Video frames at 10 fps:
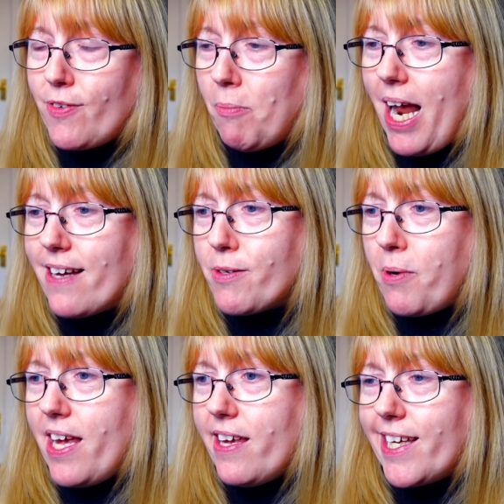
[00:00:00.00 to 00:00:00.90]
from last
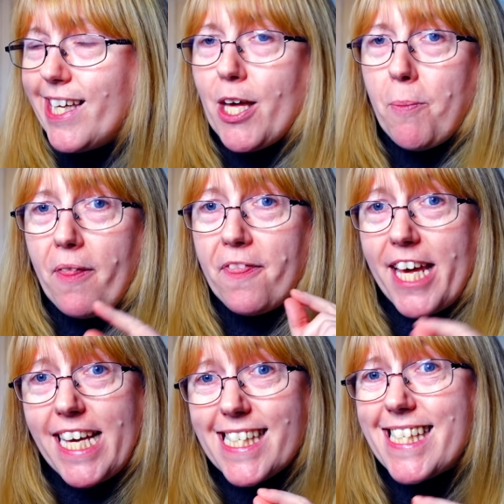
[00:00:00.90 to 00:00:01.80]
week, but
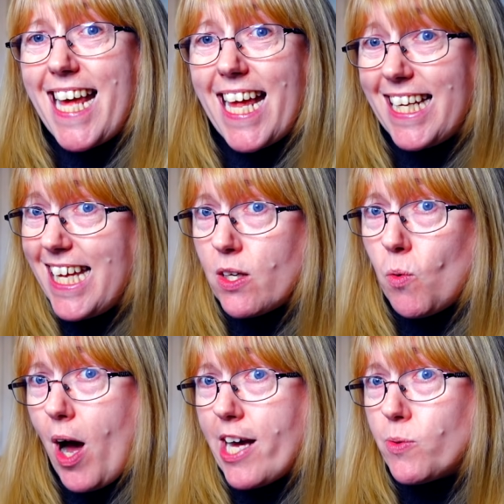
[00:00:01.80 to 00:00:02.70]
this,
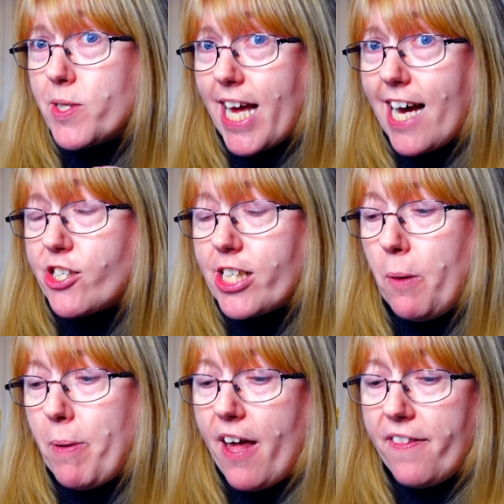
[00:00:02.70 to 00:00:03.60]
technique-wise, was actually
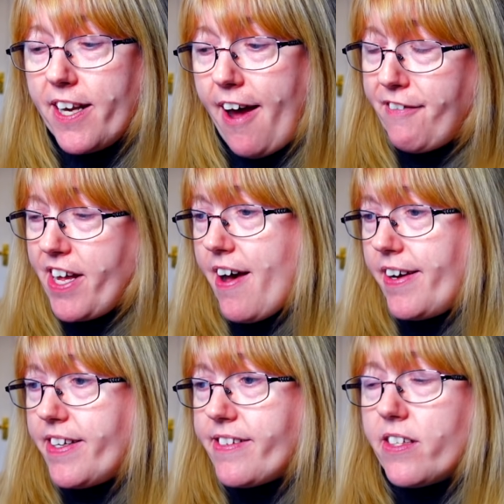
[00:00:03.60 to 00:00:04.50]
better than
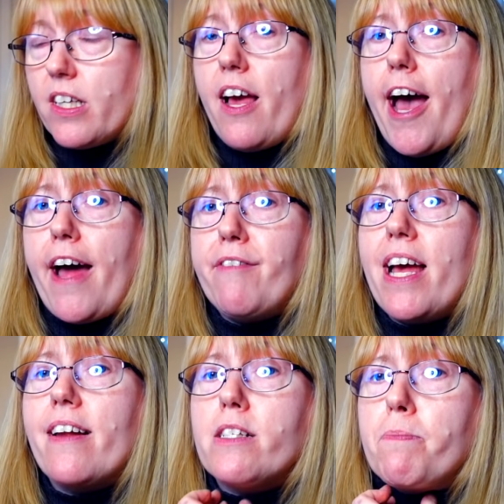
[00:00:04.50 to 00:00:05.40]
Ariana's.
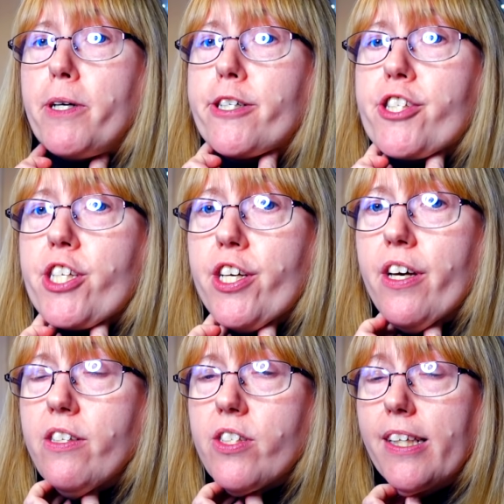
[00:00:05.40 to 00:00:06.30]
Ariana's pushed
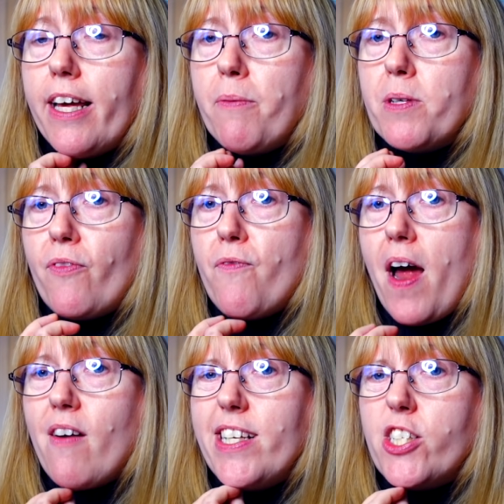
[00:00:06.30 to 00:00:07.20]
hers. It was
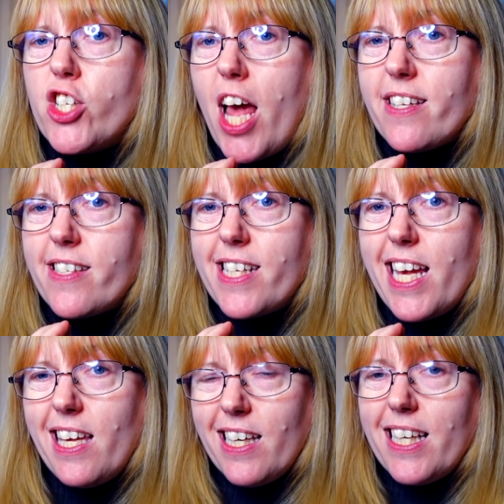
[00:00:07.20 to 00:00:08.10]
very
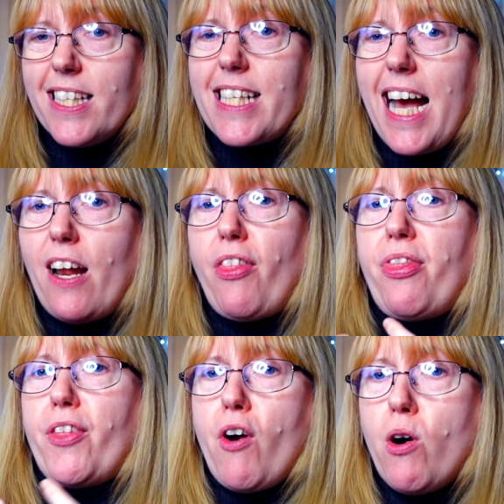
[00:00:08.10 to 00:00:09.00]
chesty. It's kind of
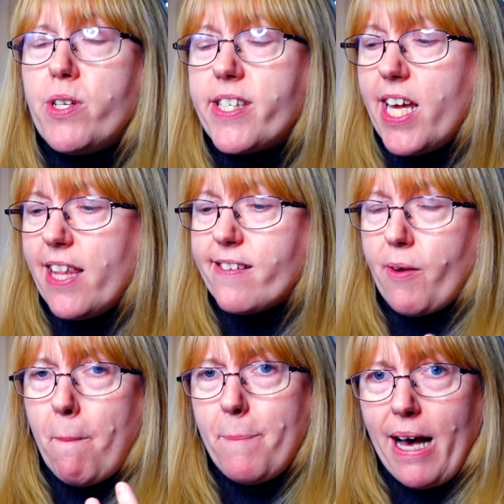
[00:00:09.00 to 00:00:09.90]
throaty. There's
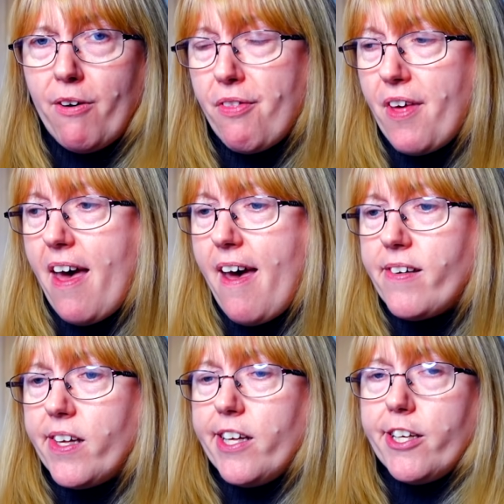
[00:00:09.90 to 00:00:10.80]
a belt there.
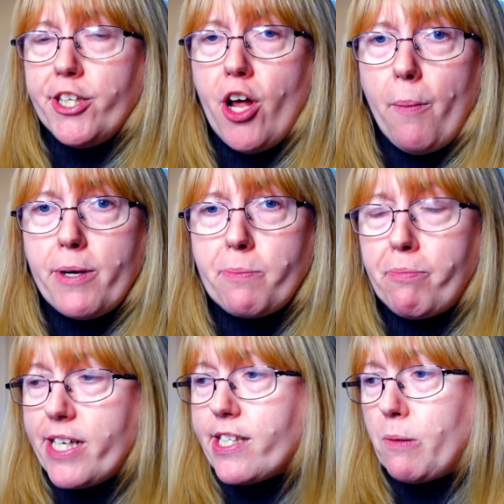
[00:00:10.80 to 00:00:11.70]
Not much
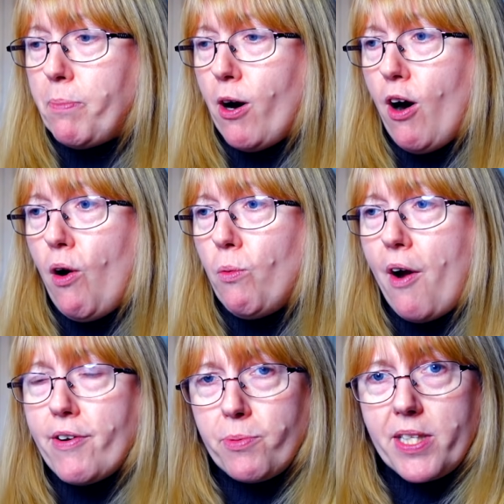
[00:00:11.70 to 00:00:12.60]
breast support.
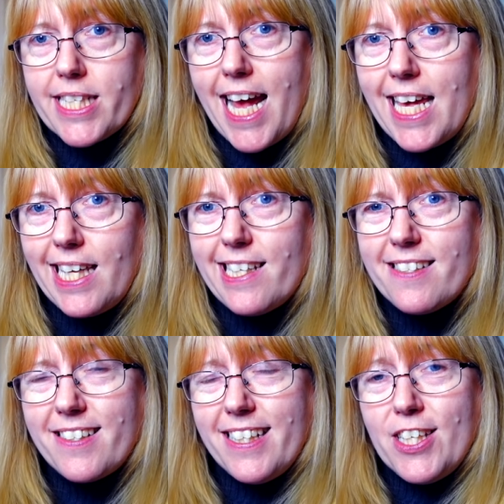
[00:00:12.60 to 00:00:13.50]
Whereas with
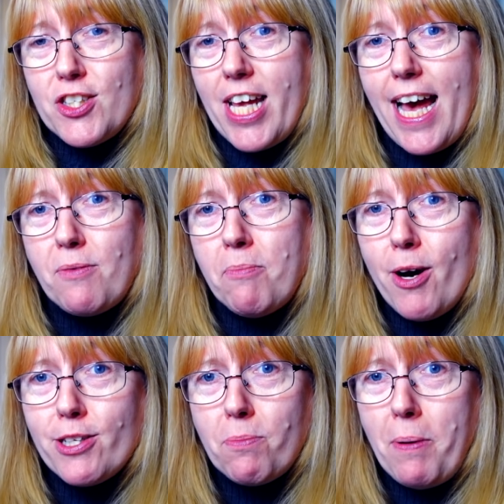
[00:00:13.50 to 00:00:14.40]
Taylor's, she had
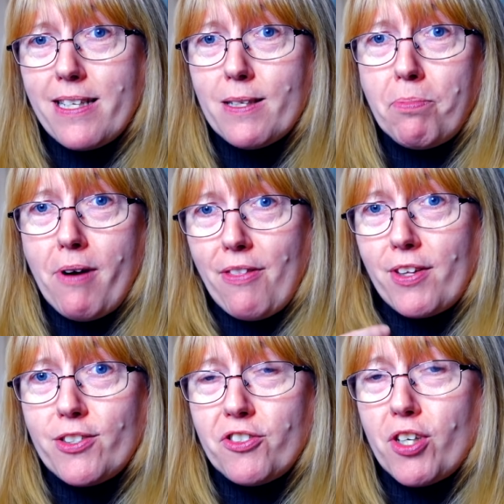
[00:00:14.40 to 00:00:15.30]
much better breath
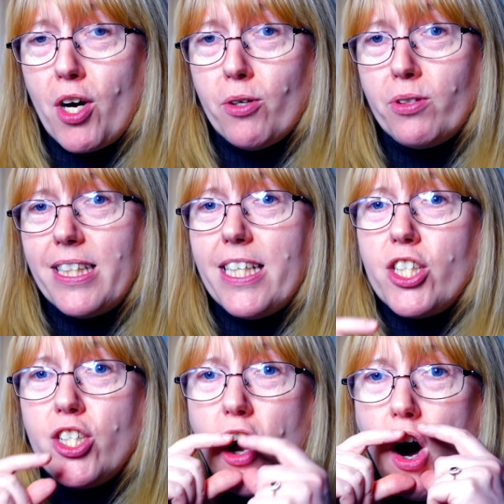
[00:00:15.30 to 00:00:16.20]
control.
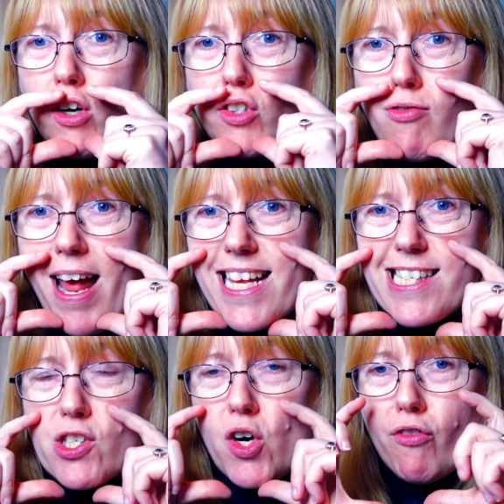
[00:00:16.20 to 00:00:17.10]
Not a great
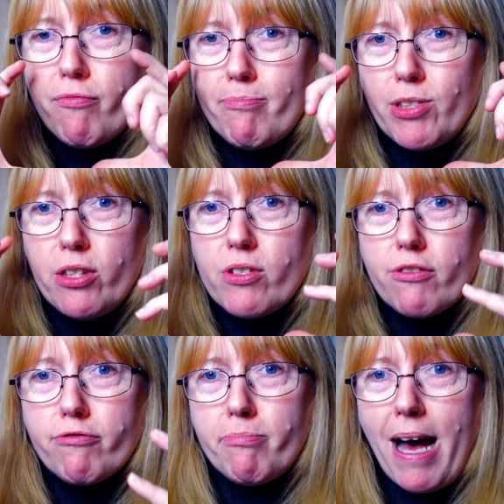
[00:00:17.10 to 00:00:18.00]
sort of use
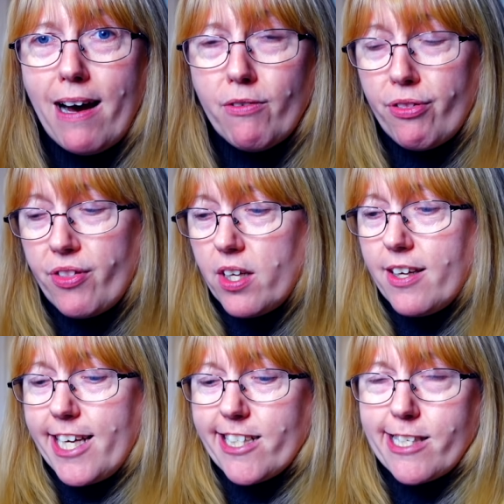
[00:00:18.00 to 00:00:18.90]
of mouth
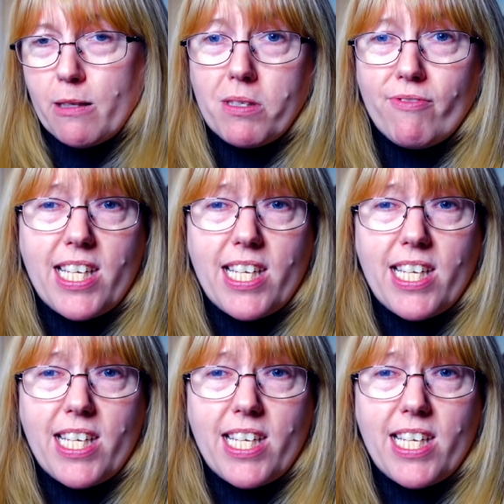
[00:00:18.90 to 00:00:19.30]
in terms of